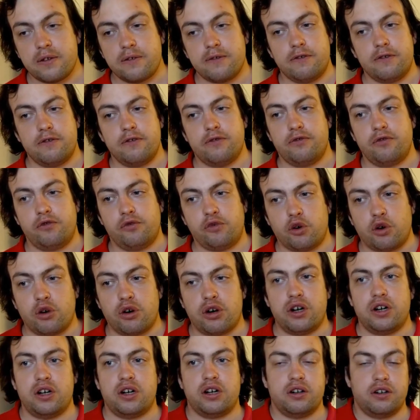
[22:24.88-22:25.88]

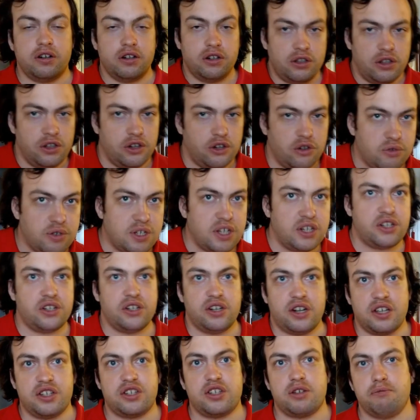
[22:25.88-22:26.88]
for the notation
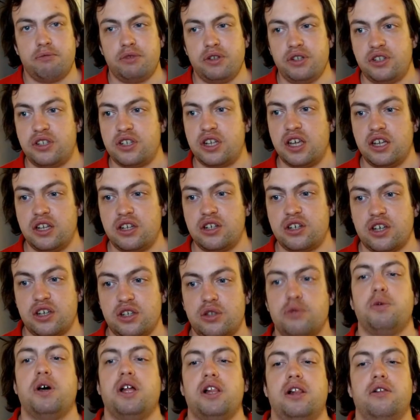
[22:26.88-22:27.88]
assembly stage as
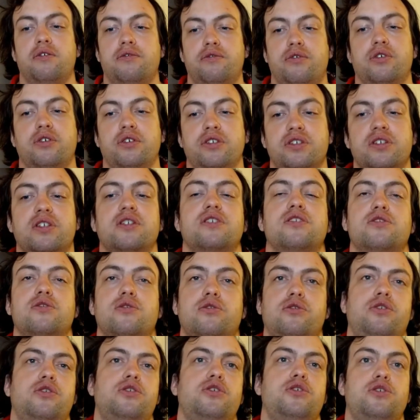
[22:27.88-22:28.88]
well, for instance, or
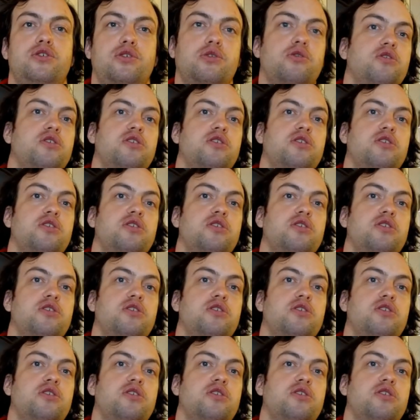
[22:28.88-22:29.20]
join